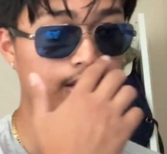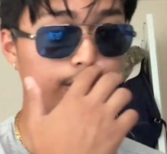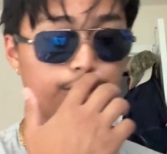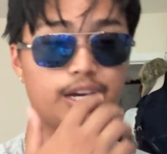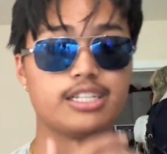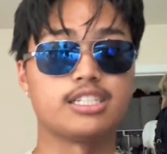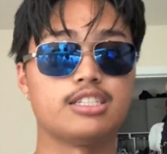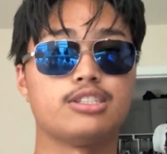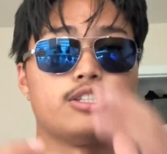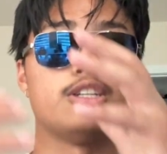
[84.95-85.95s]
you guys can
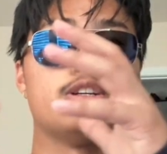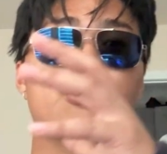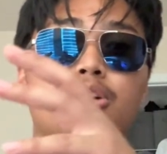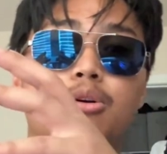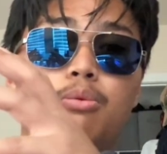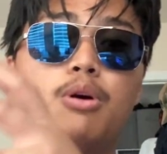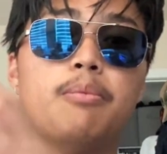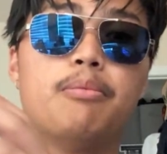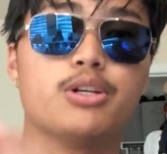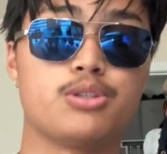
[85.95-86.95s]
see what
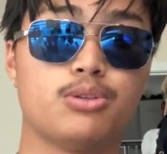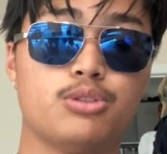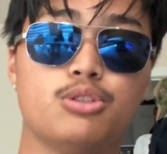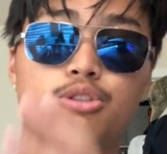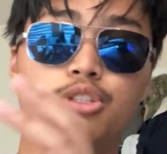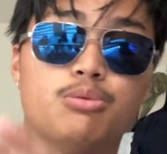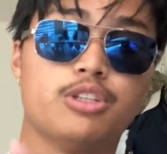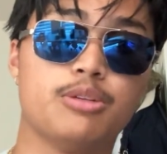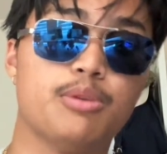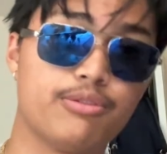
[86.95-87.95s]
muscles you should
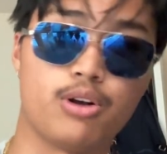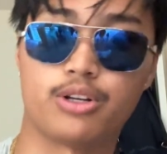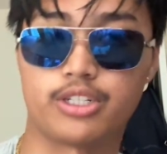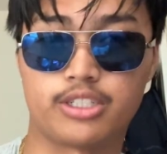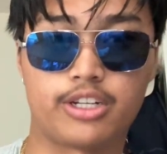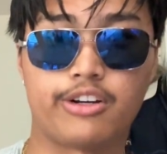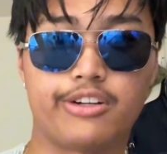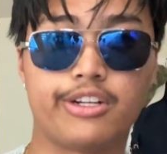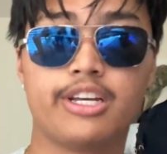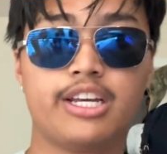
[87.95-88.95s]
really be focusing
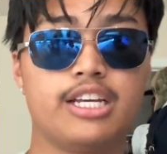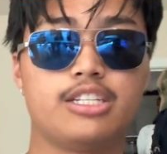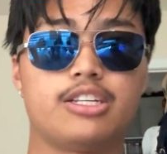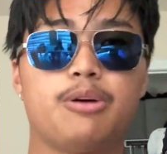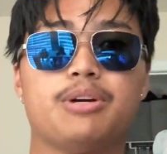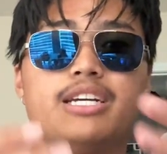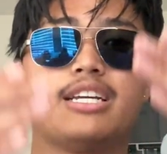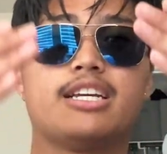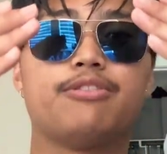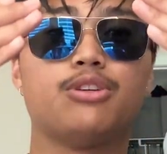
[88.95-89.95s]
on. So that way it
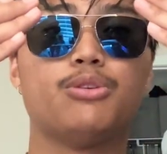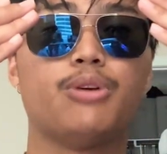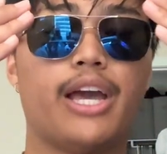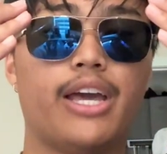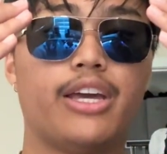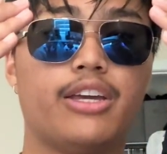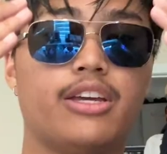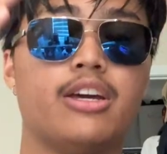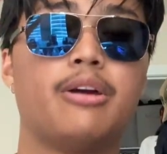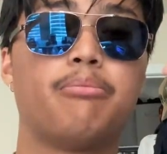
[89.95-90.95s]
can give you a
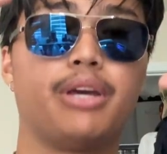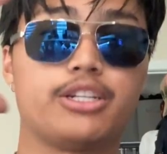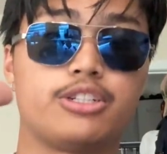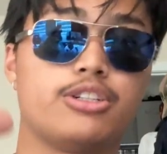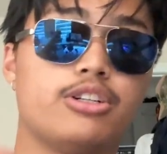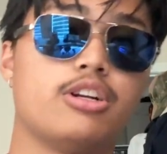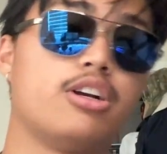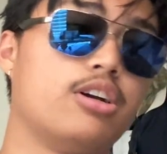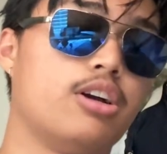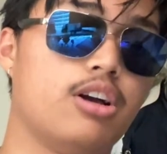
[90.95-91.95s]
picture
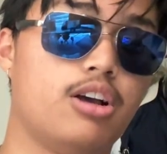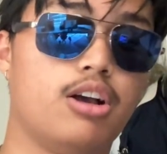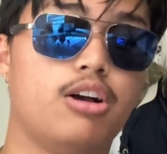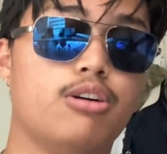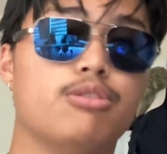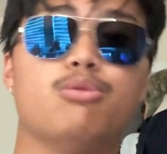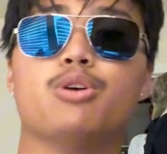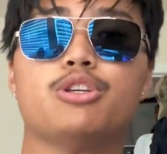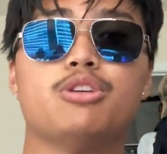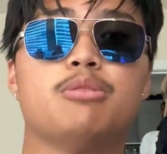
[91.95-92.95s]
of
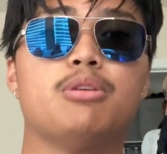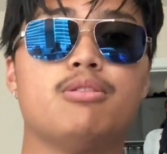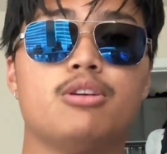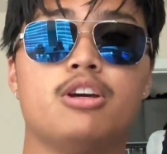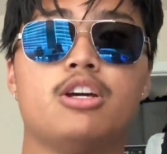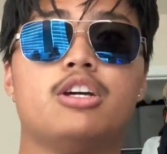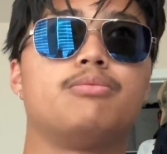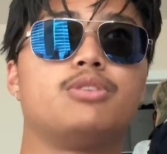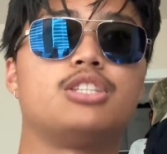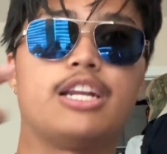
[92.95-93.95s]
what you can be
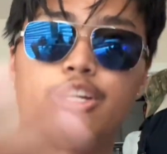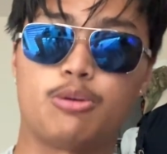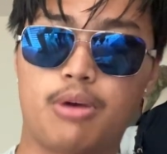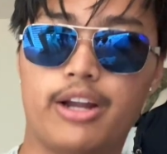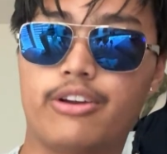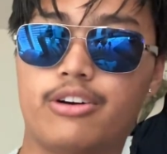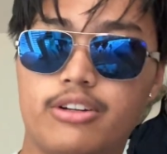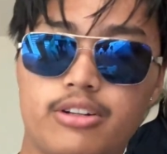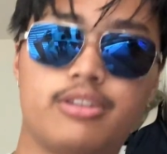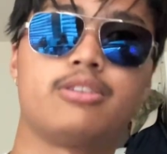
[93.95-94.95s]
setting your mind on,
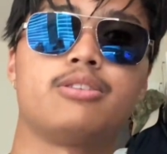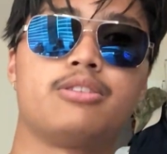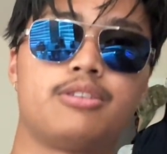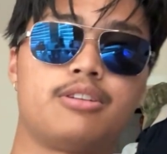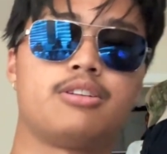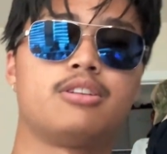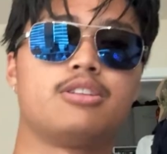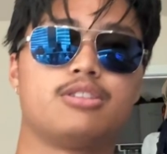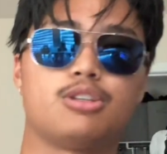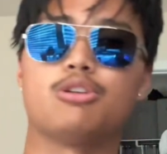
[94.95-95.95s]

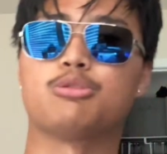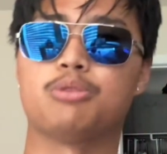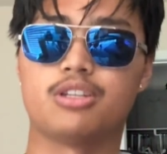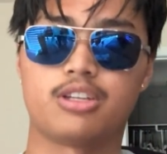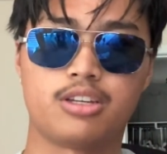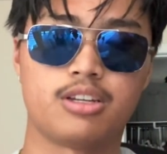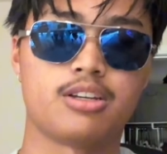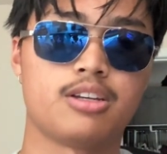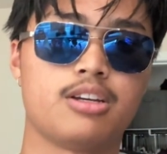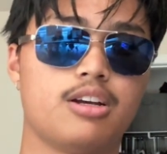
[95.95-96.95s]
so to speak,
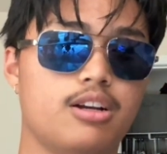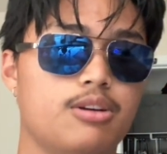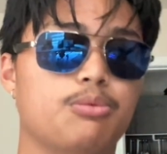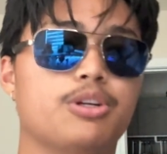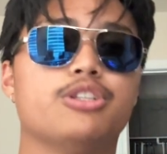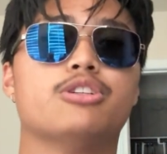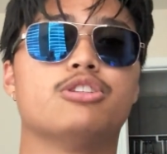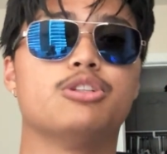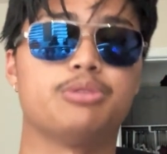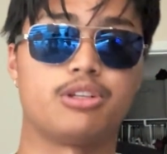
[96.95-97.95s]
when you're
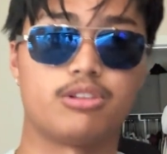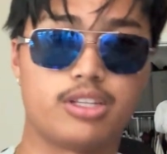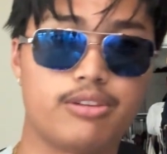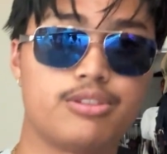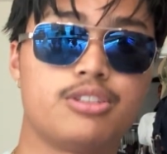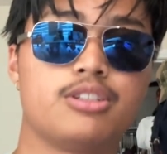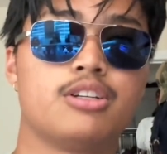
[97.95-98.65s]
doing your lifts.